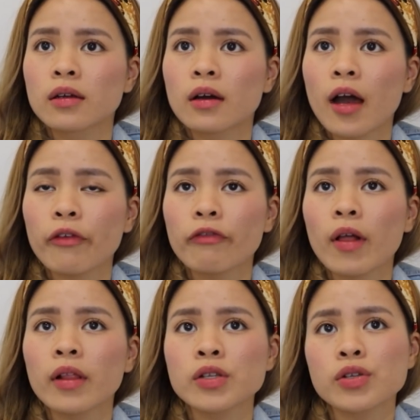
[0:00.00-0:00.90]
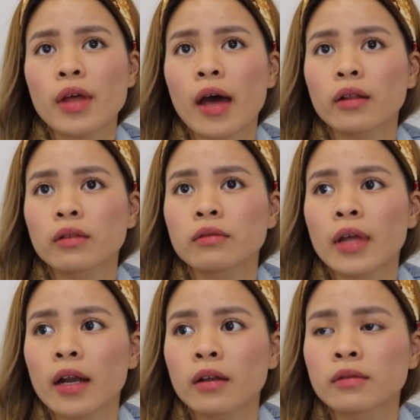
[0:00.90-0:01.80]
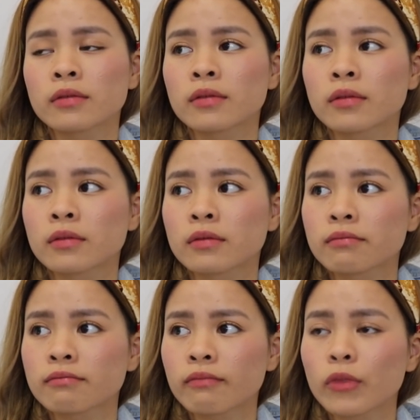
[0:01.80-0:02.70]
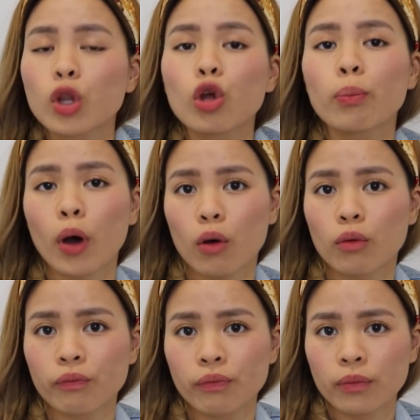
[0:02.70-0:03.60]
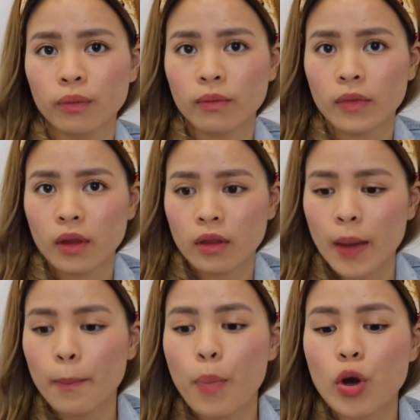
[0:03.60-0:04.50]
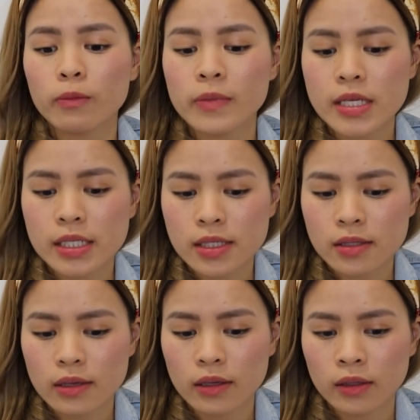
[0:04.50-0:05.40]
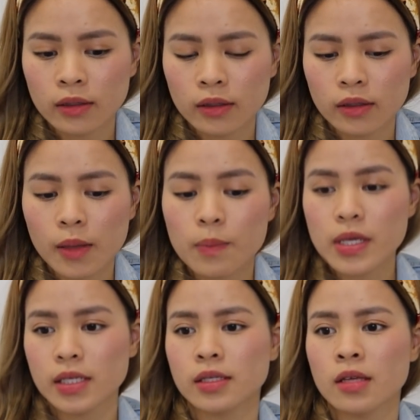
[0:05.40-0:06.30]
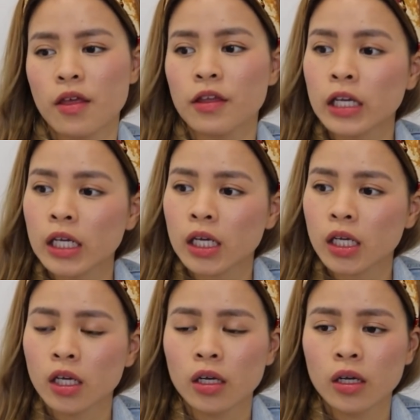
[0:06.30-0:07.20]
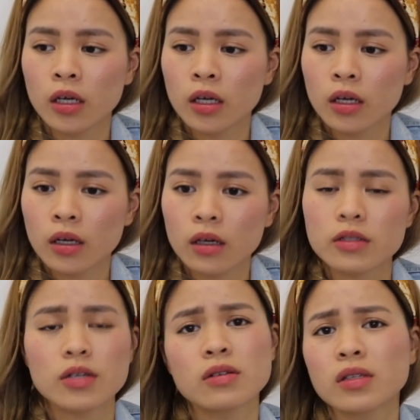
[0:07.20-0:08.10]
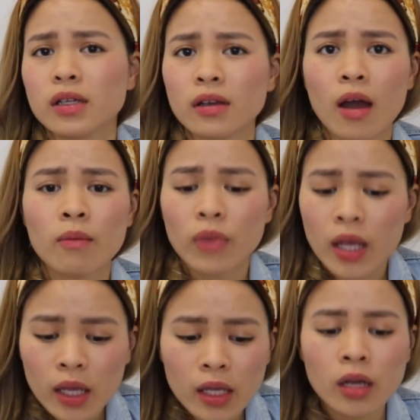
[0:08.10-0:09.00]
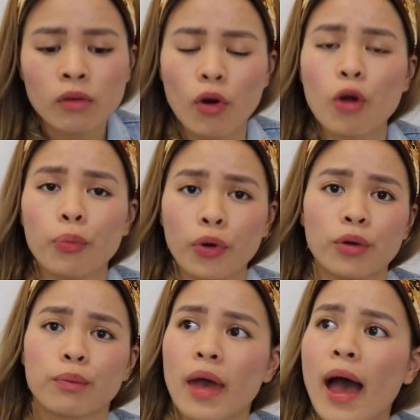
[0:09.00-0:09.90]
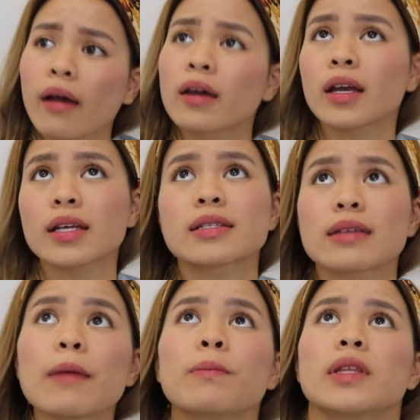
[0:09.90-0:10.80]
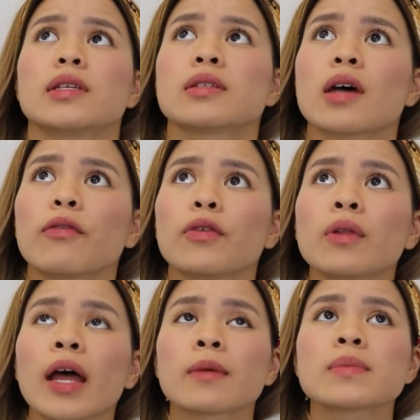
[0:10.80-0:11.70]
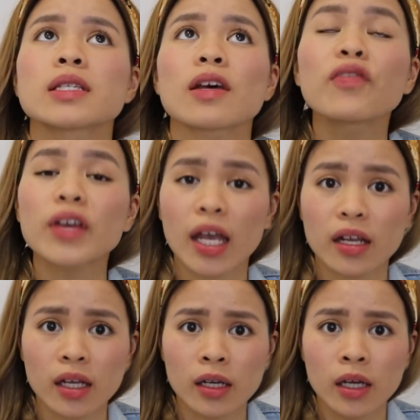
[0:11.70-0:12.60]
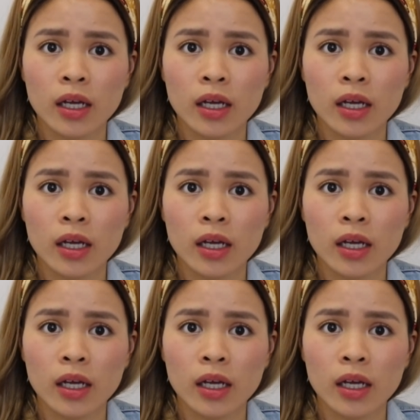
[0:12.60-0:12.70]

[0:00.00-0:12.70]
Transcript: I fell into that, that loophole, that bottomless abyss, thinking, seriously, I'm hitting rock bottom. How can I escape this? I feel like I'm suffocating.